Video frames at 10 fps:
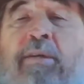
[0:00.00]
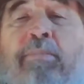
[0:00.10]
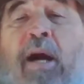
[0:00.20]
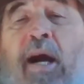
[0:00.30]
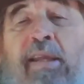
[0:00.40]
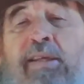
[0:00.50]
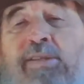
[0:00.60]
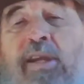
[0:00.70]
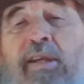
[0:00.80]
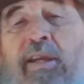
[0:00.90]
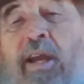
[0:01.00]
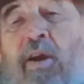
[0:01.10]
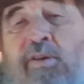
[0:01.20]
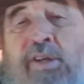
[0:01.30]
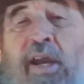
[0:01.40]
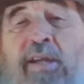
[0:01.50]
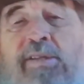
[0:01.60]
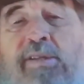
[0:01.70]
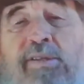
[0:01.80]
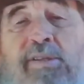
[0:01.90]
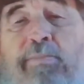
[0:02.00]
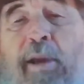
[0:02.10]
behind the scene negotiations to